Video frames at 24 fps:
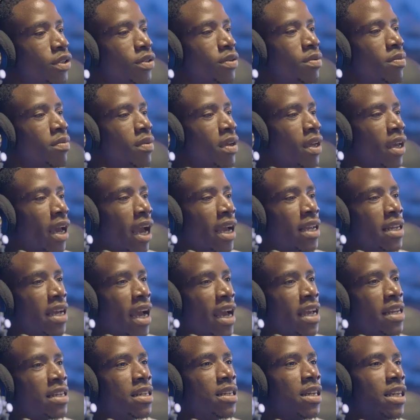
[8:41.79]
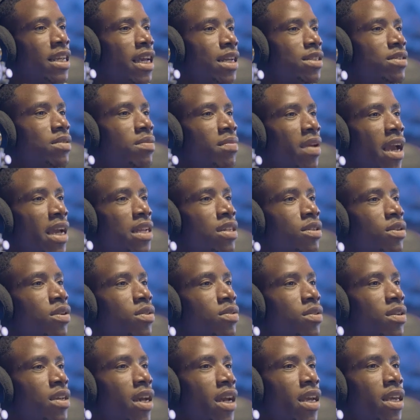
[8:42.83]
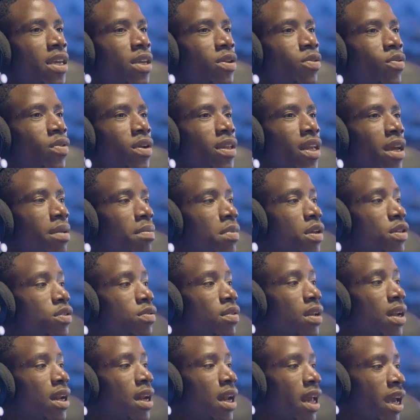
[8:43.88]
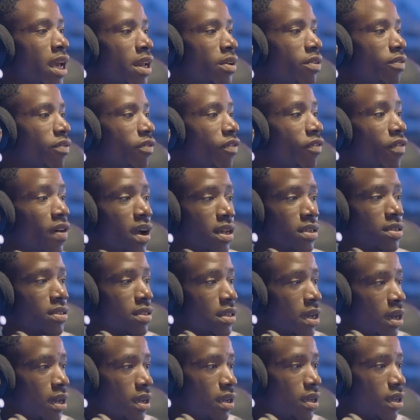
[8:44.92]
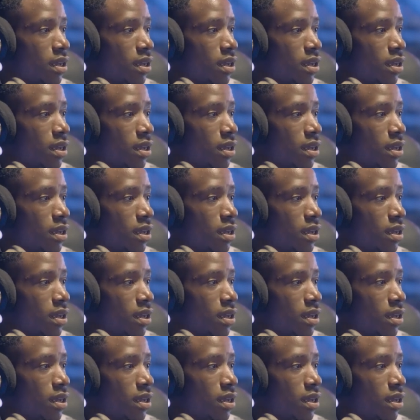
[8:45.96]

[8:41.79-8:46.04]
to me, I did not know that he wanted me to learn faster.